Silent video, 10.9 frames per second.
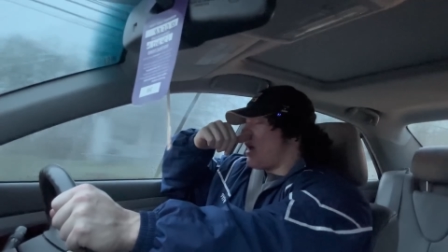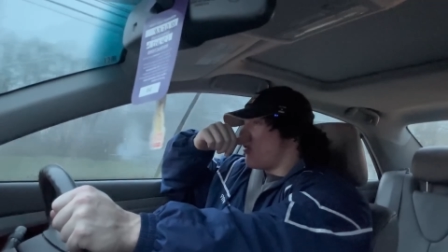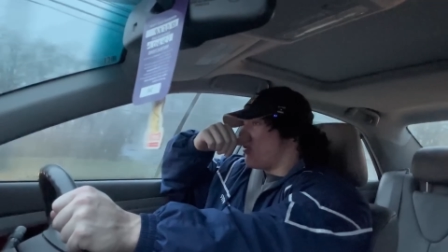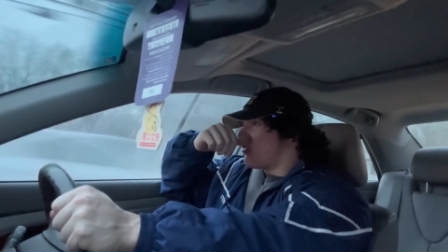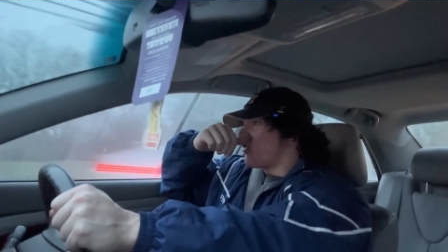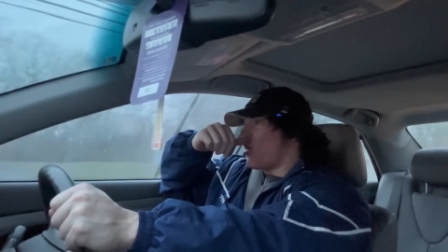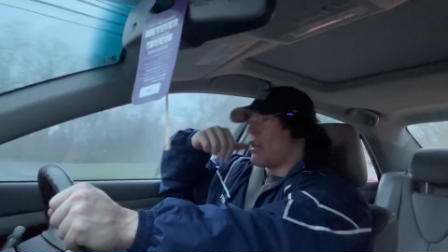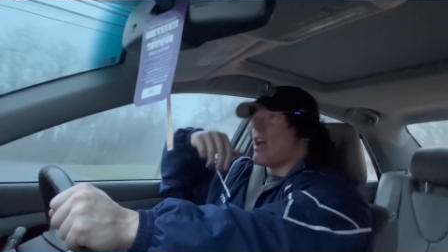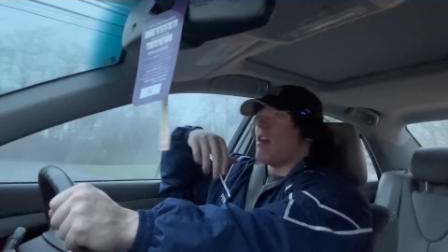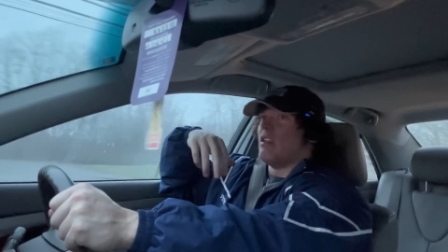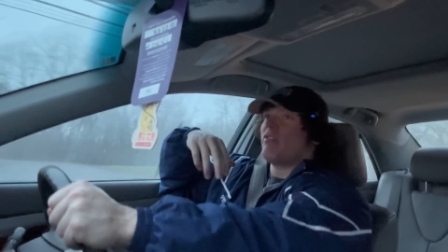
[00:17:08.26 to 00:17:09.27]
was starting
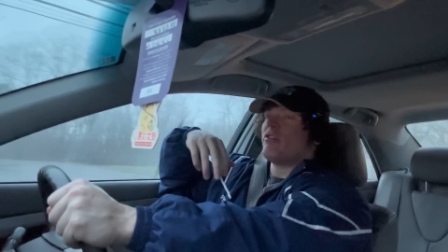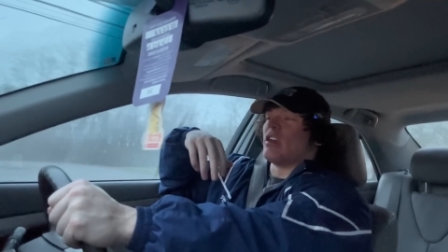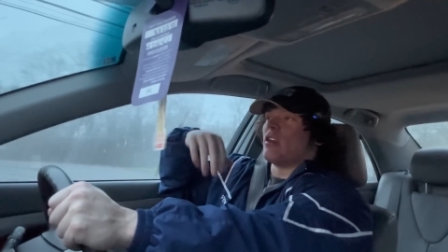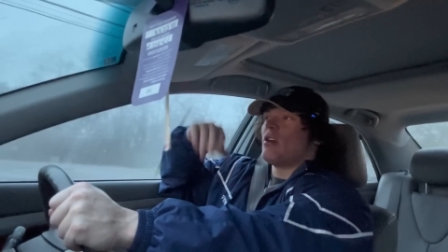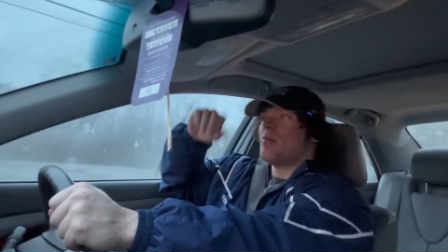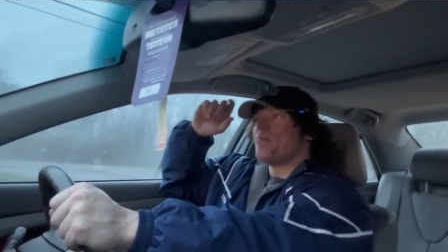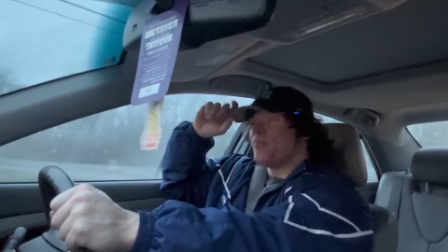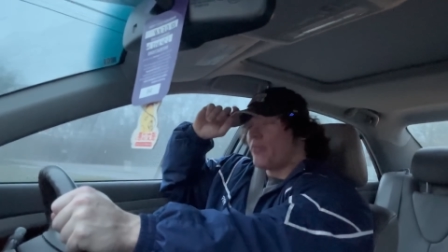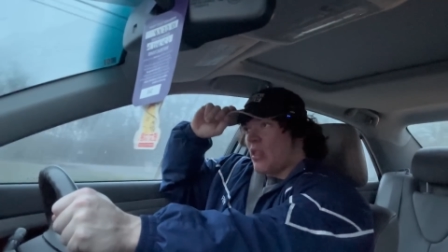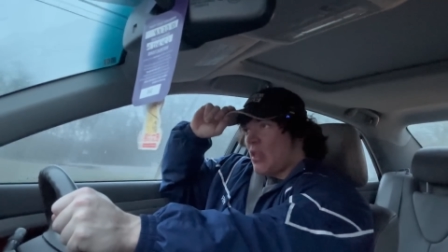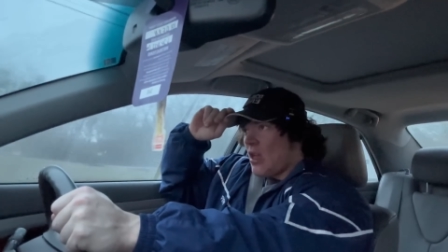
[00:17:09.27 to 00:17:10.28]
out lifting,
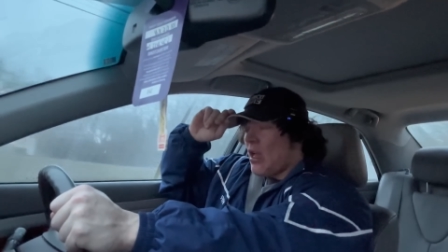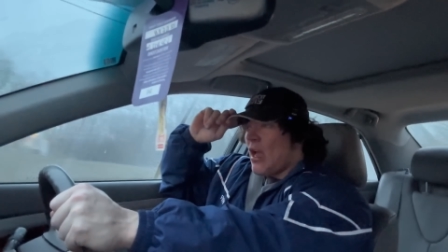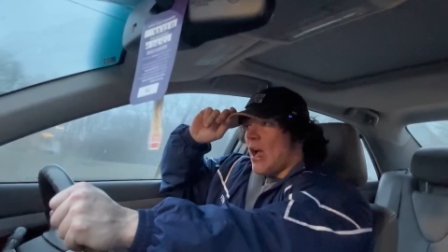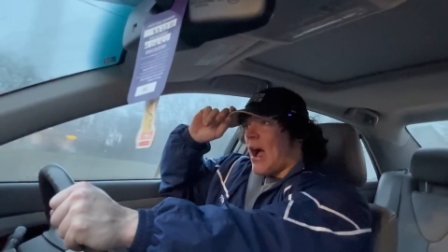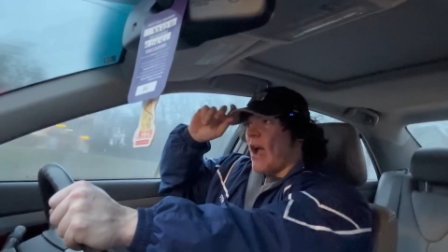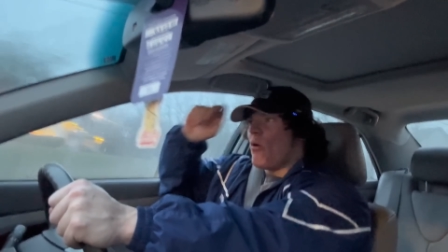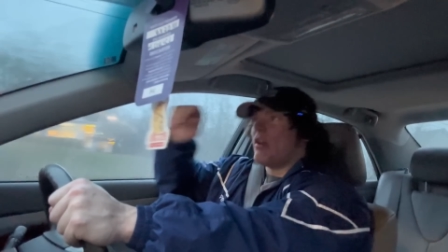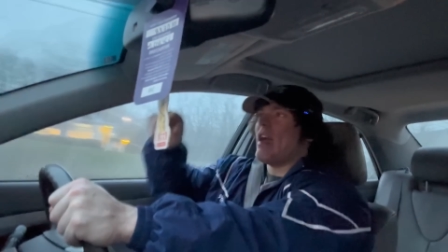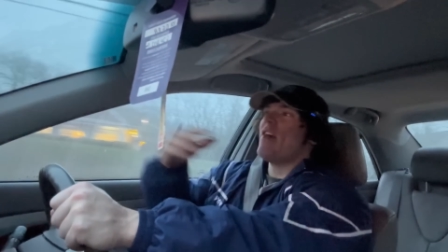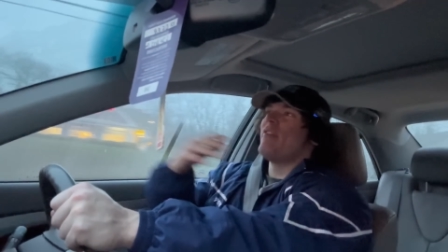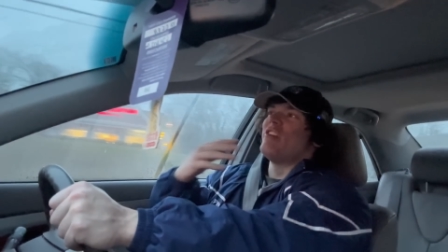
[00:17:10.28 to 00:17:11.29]
I would
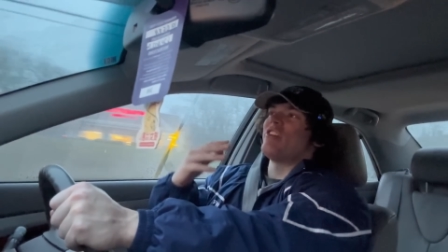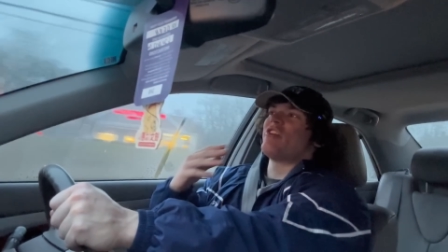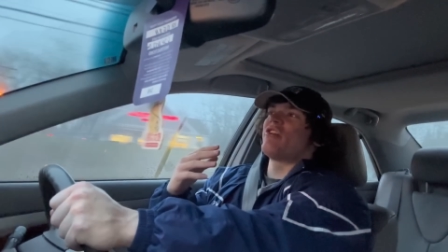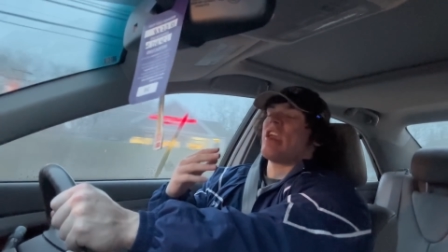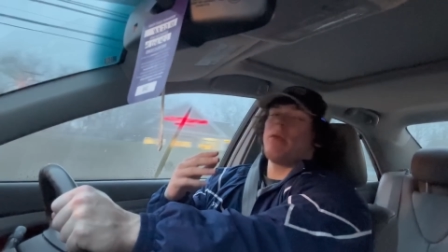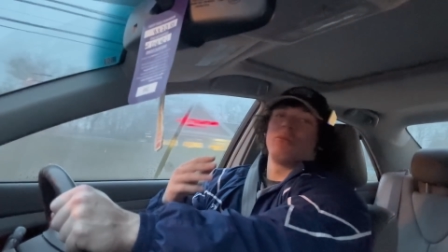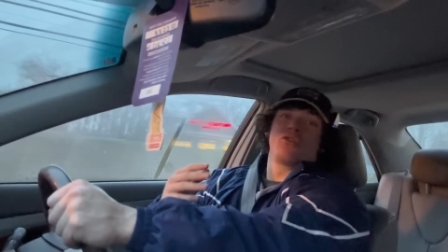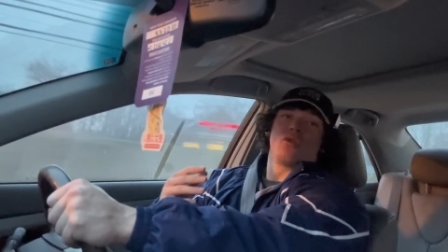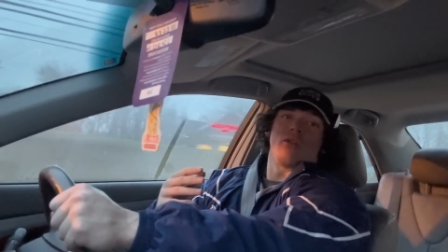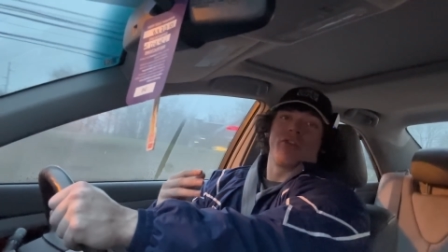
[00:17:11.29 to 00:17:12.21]
have this same sort of